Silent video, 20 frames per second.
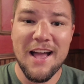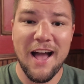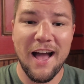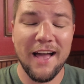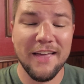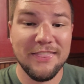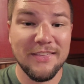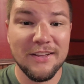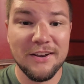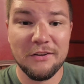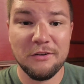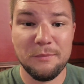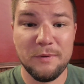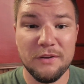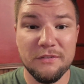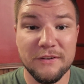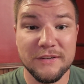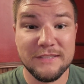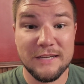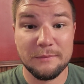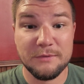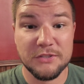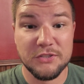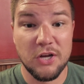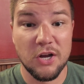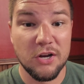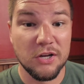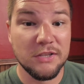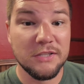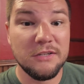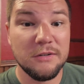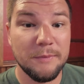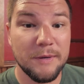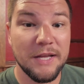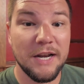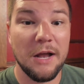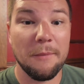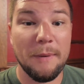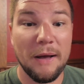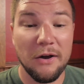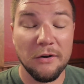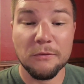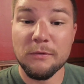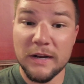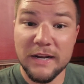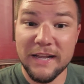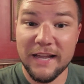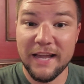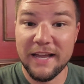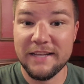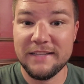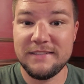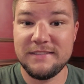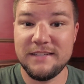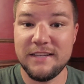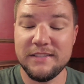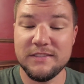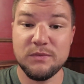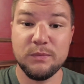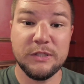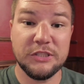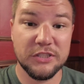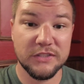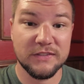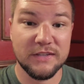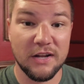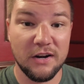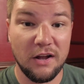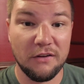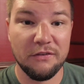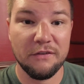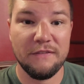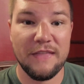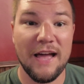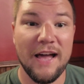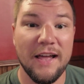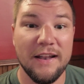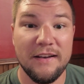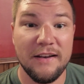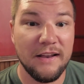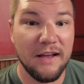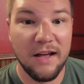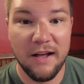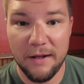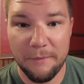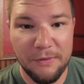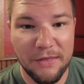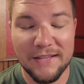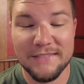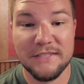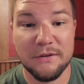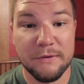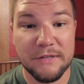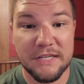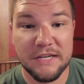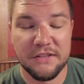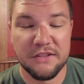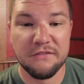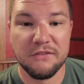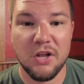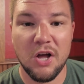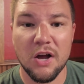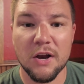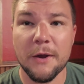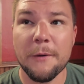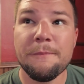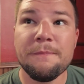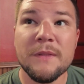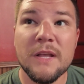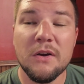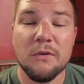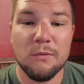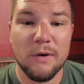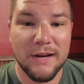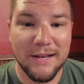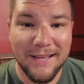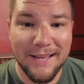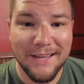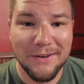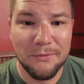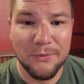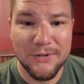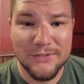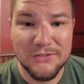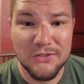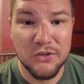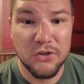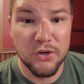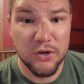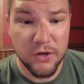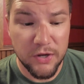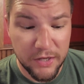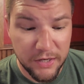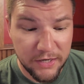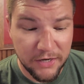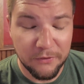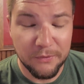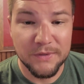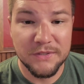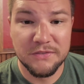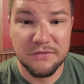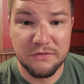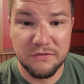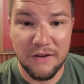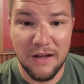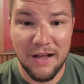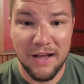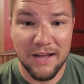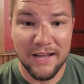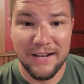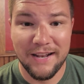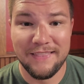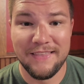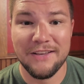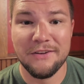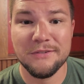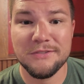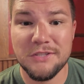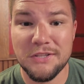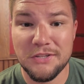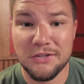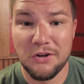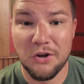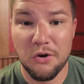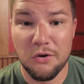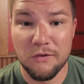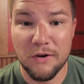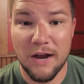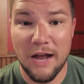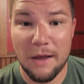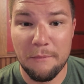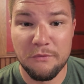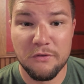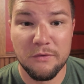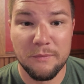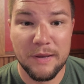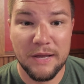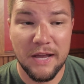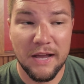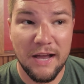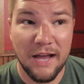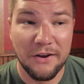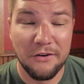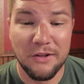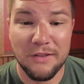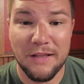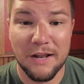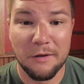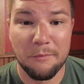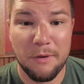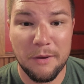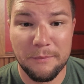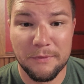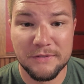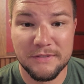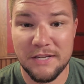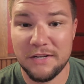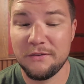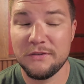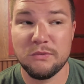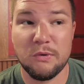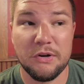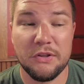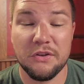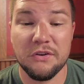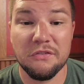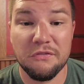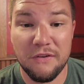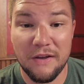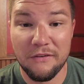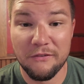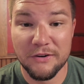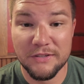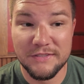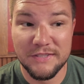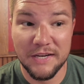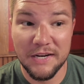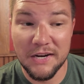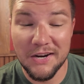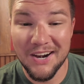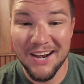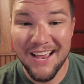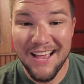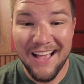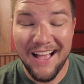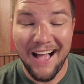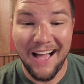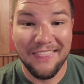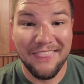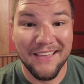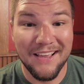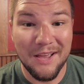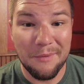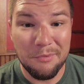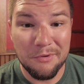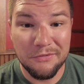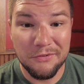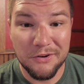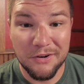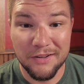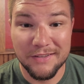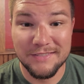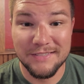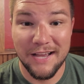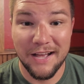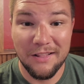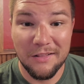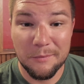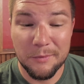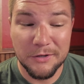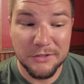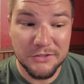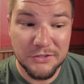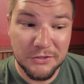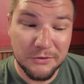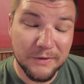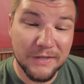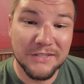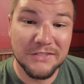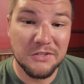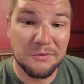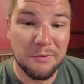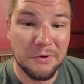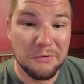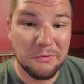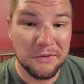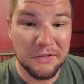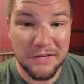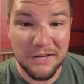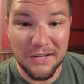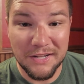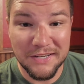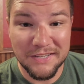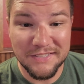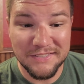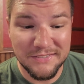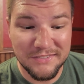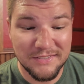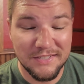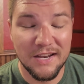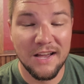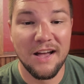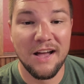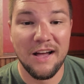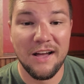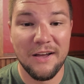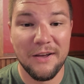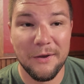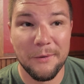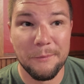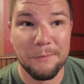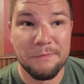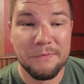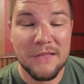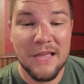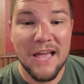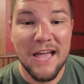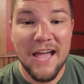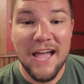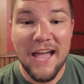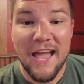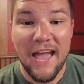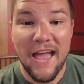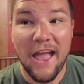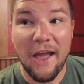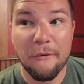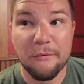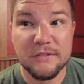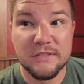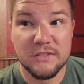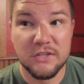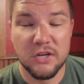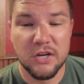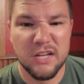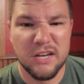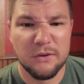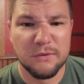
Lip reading: I thought it would be a fun time to talk a little bit about Renegade since we just got off of that, the last thing we did in the vlog. Renegade was good, it was fine. I think it was a little overhyped for me. I know a lot of people said it was one of their favorites here. I think I prefer Excalibur to it, to be really honest. It was good.